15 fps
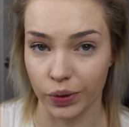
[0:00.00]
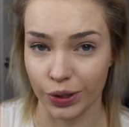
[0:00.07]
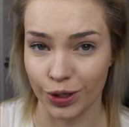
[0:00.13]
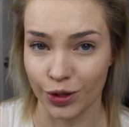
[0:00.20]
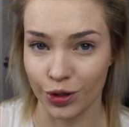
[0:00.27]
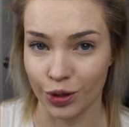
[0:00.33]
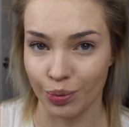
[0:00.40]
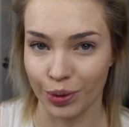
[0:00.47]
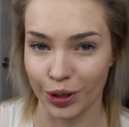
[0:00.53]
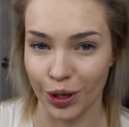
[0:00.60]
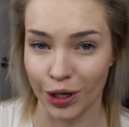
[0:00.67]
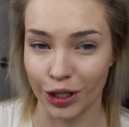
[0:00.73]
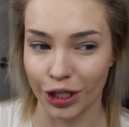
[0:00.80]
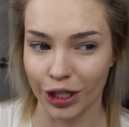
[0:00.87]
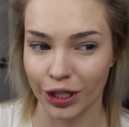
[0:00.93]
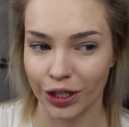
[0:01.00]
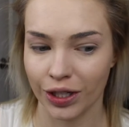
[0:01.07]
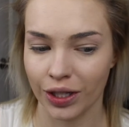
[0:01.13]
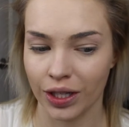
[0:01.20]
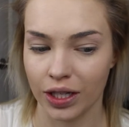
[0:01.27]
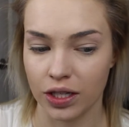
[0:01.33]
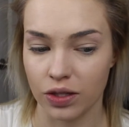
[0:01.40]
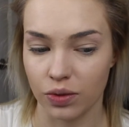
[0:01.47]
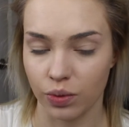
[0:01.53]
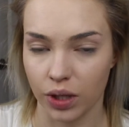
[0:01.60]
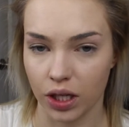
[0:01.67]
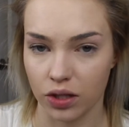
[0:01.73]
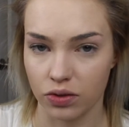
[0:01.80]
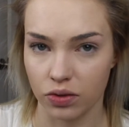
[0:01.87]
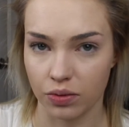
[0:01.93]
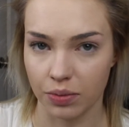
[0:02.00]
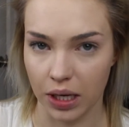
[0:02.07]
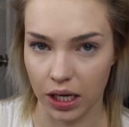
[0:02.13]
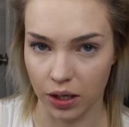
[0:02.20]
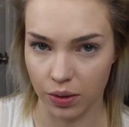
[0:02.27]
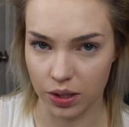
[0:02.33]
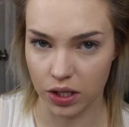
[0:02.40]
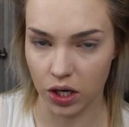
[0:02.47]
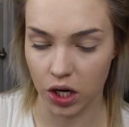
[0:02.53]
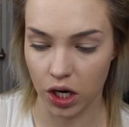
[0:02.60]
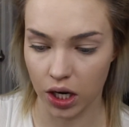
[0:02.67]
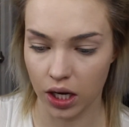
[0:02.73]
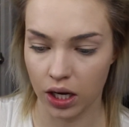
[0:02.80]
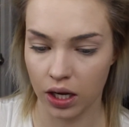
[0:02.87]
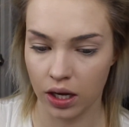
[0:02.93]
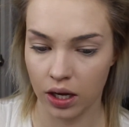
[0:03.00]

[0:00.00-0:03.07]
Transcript: which is super dark. This is what I used when my hair was dark.